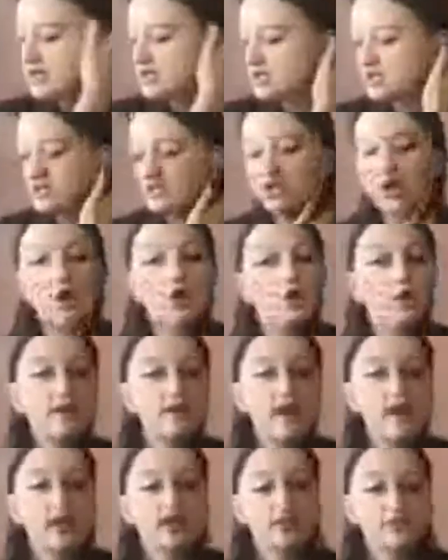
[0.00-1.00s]
So
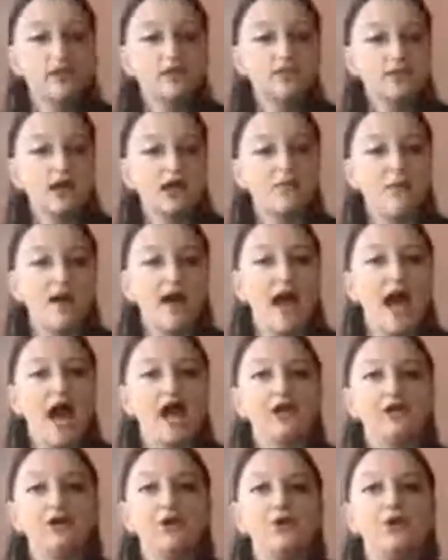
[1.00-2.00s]
next, we're going to talk about
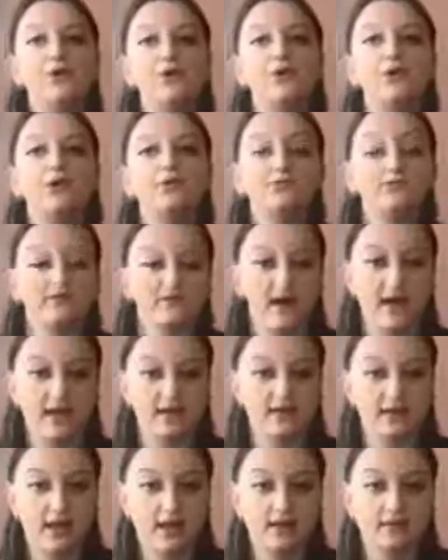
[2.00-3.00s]
how to hold the
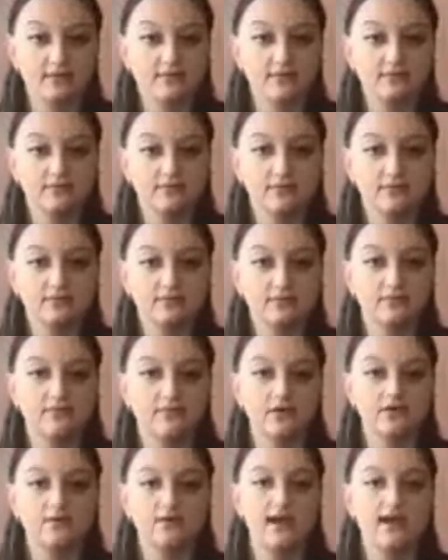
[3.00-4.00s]
violin.
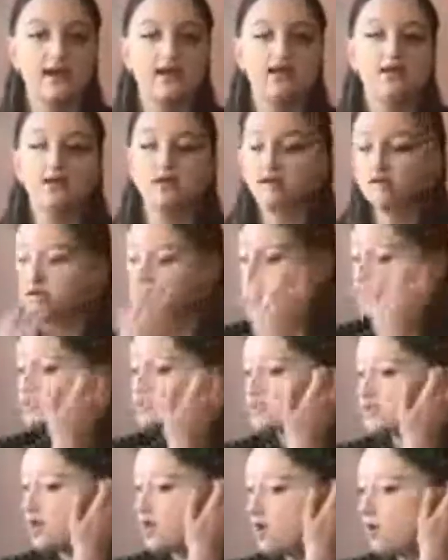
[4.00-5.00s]
All right.
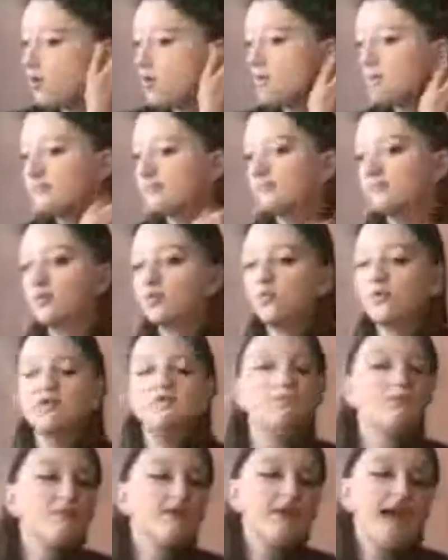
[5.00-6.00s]
So
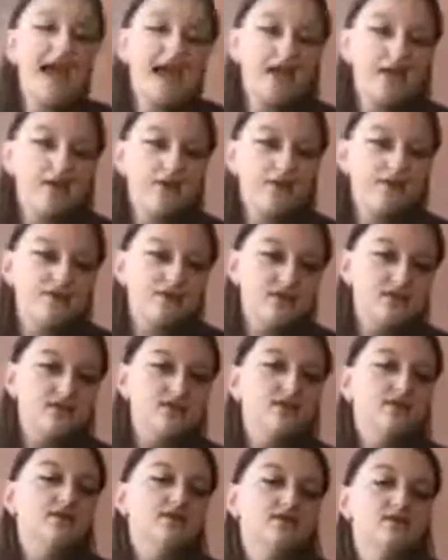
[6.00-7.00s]
with pianos,
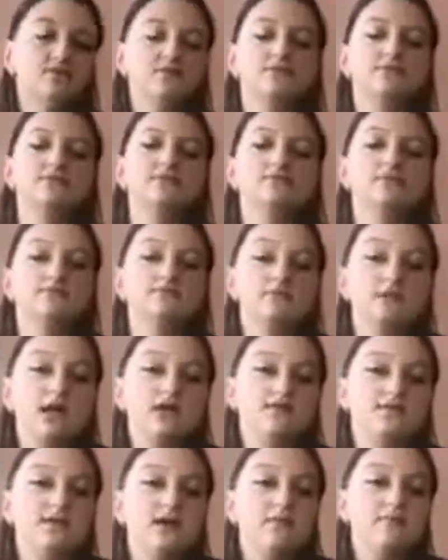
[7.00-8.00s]

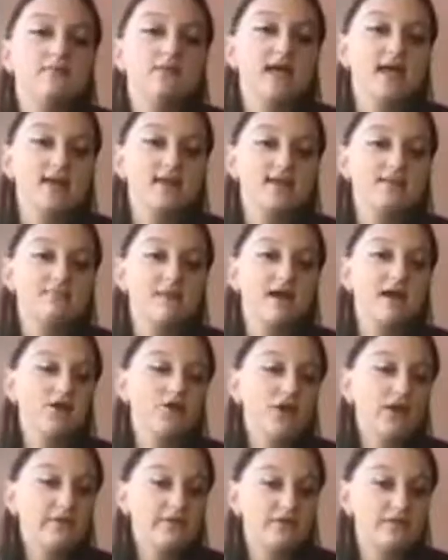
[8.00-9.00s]
now some pianists might
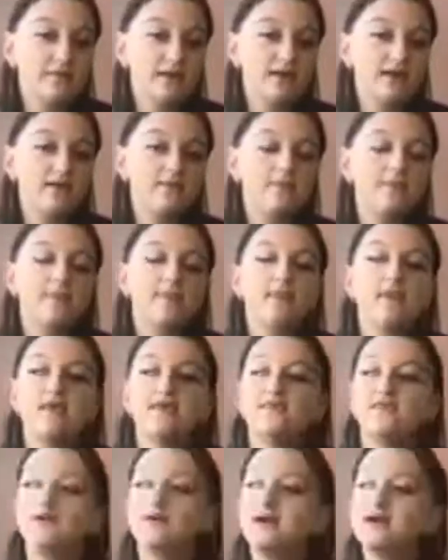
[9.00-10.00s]
agree with me,
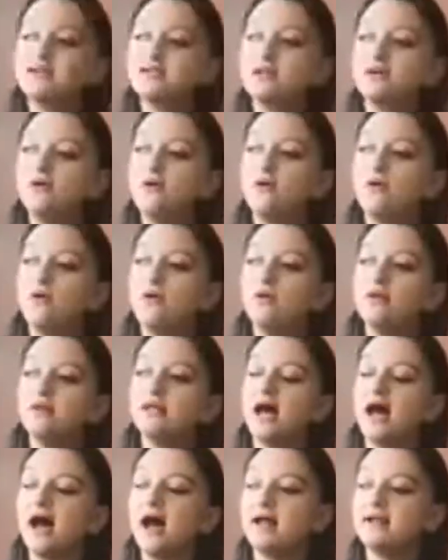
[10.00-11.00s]
there isn't a whole
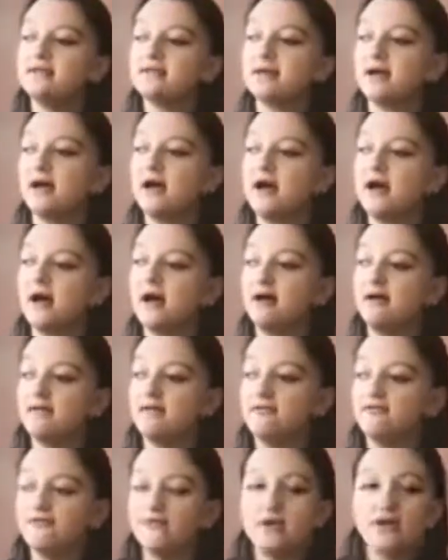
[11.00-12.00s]
lot
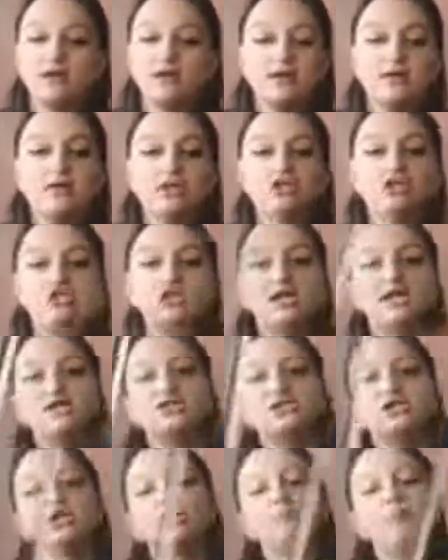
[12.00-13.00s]
of
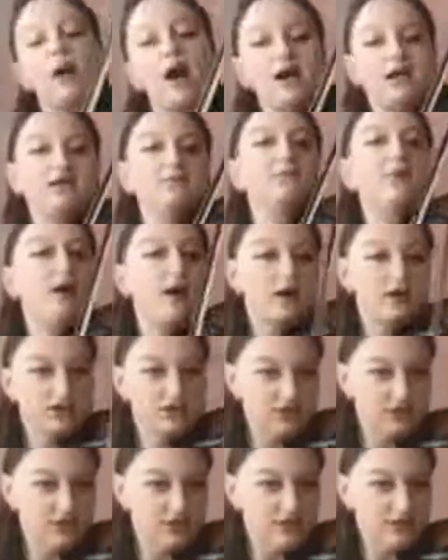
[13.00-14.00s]
changing your body
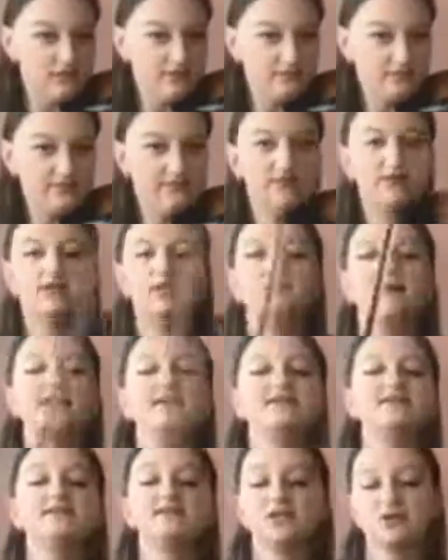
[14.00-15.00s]
posture, or they
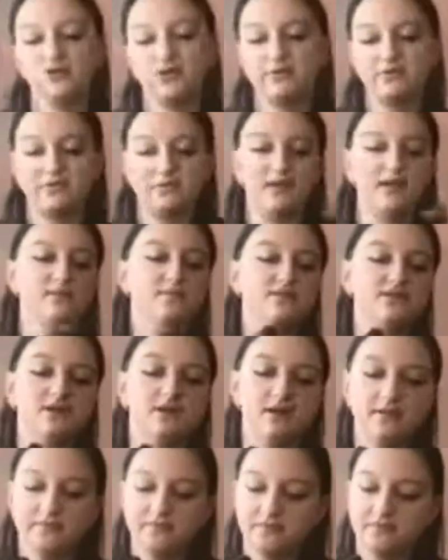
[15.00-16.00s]
might disagree with me. I'm
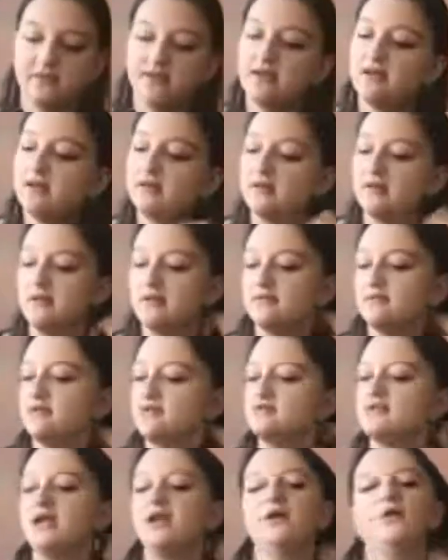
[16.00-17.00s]
sorry.
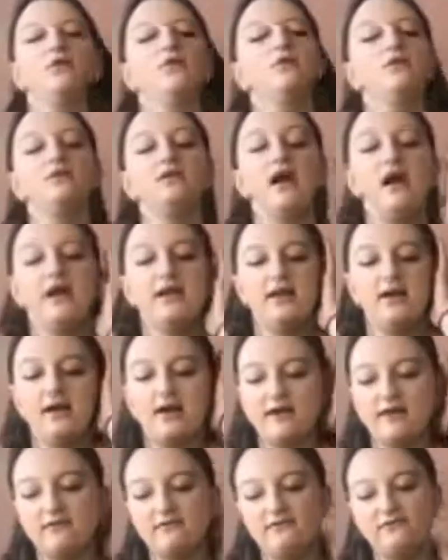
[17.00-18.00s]
There's not a whole lot
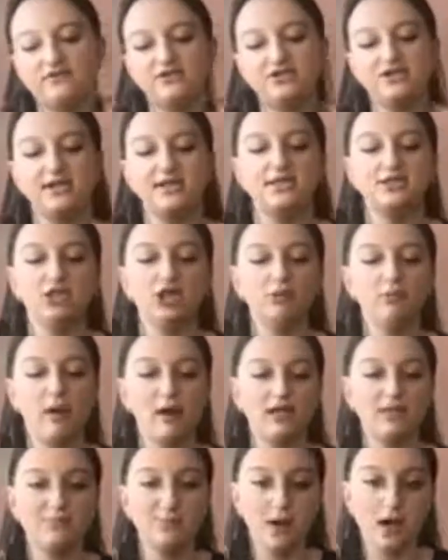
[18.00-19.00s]
of changing
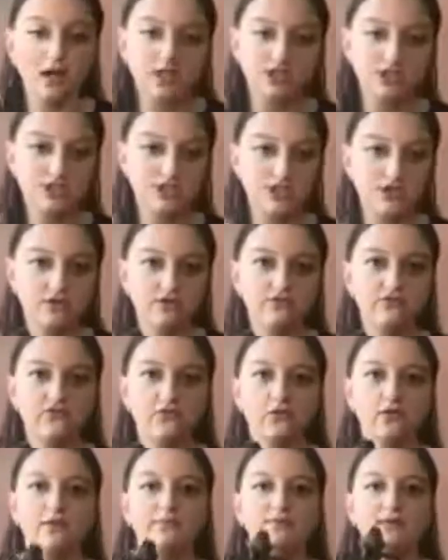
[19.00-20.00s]
your body
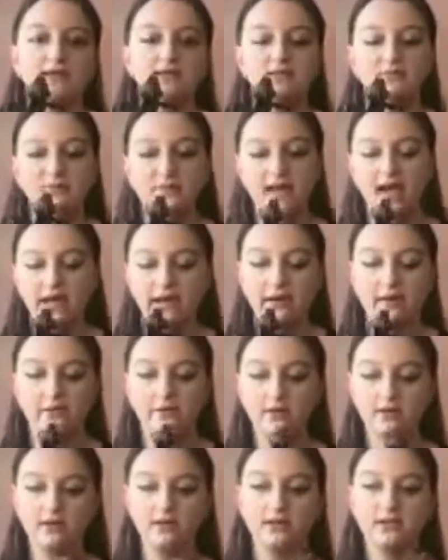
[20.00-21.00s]
posture for playing the
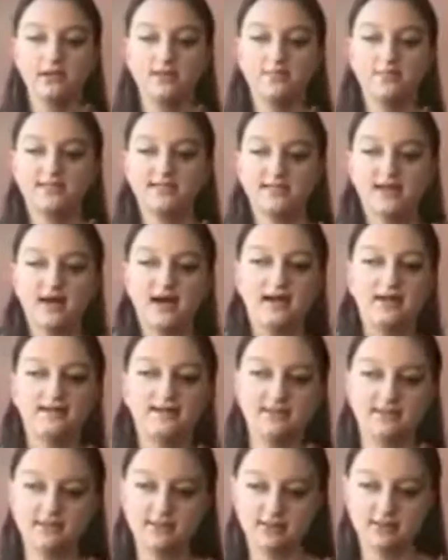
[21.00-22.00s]
piano
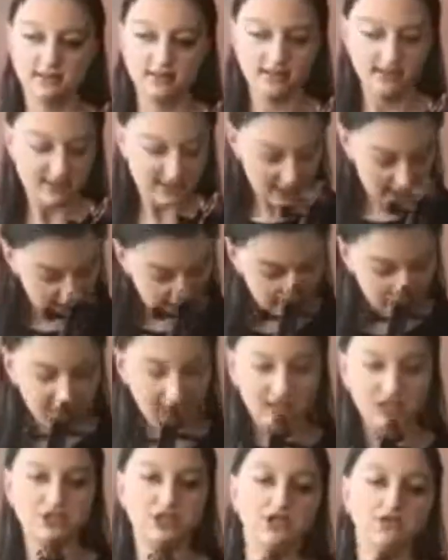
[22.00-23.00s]
besides sitting,
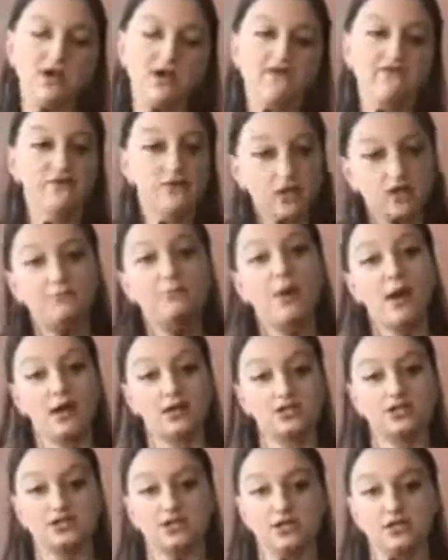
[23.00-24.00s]
make sure you have good
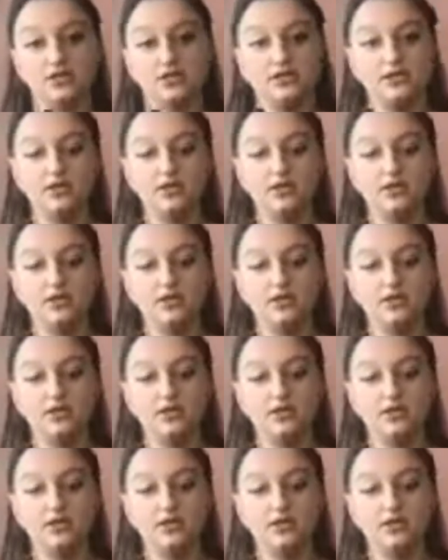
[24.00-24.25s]
posture.